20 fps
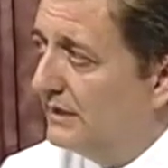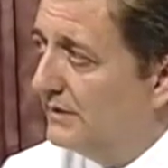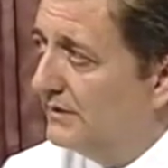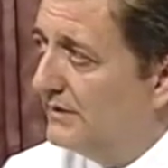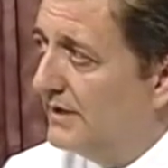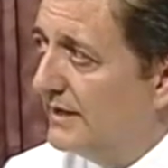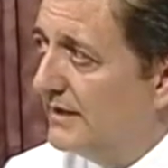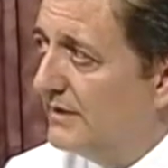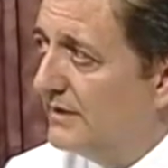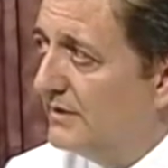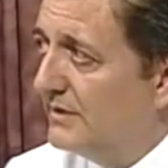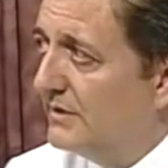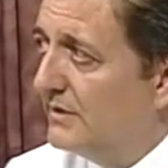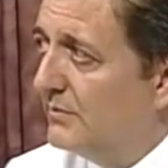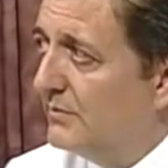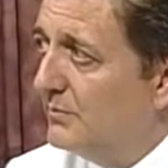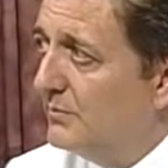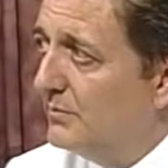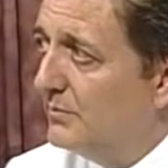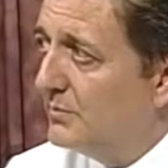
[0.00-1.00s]
then
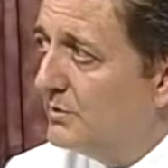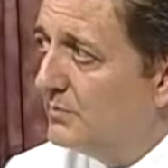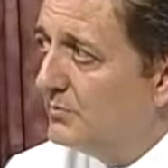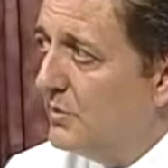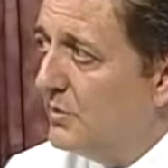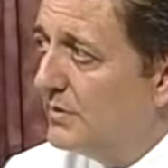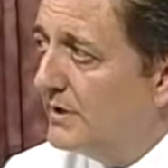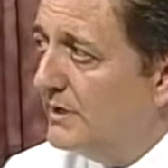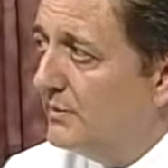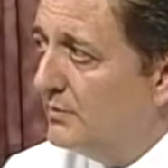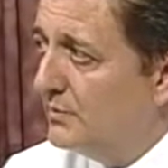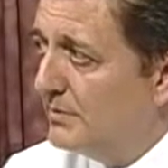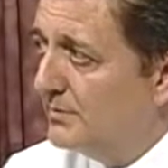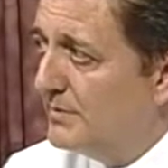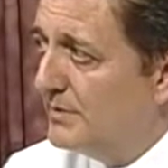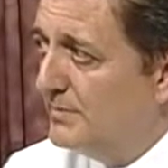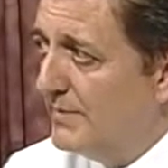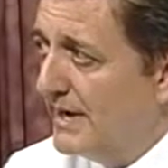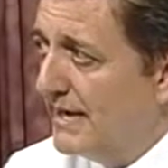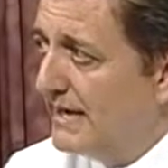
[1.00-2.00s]
smoking would
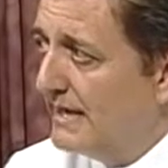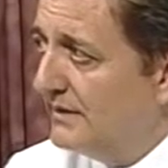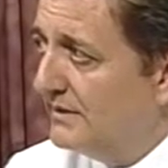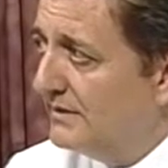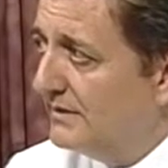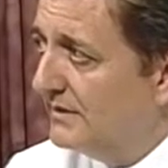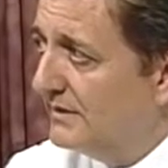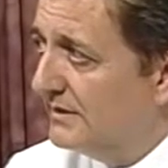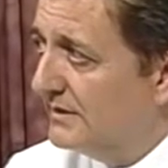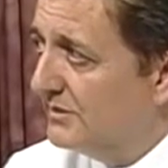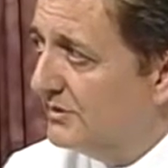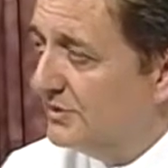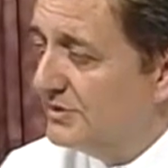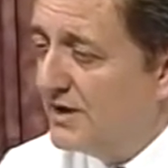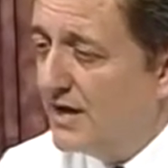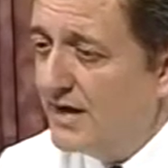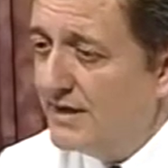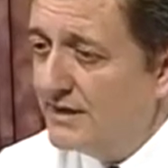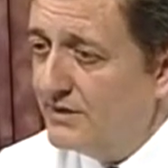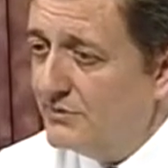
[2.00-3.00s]
be banned in your
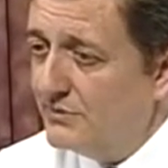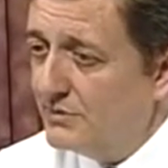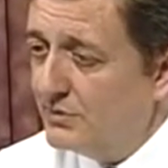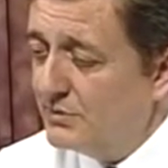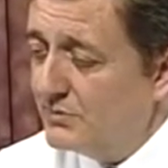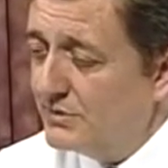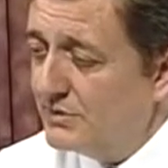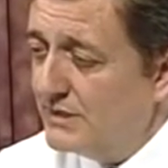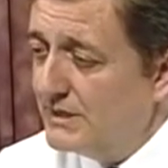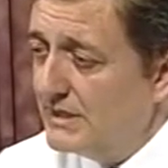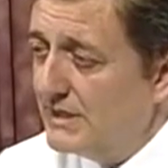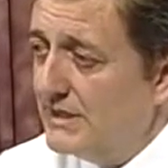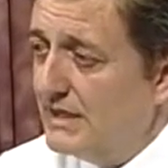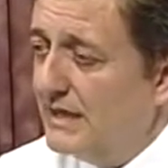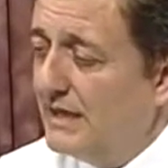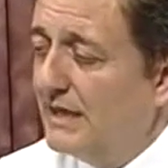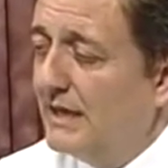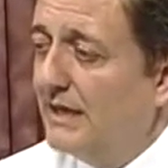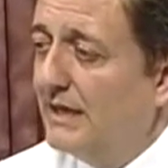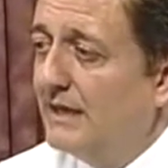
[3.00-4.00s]
dining rooms.
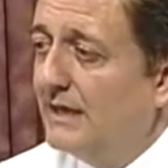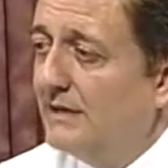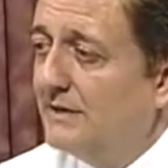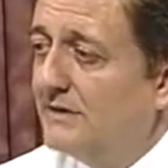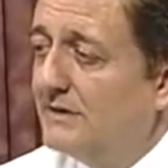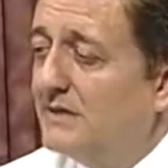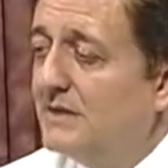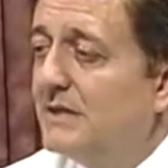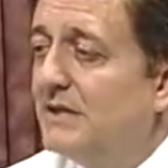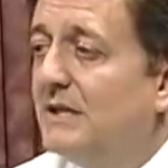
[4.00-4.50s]
And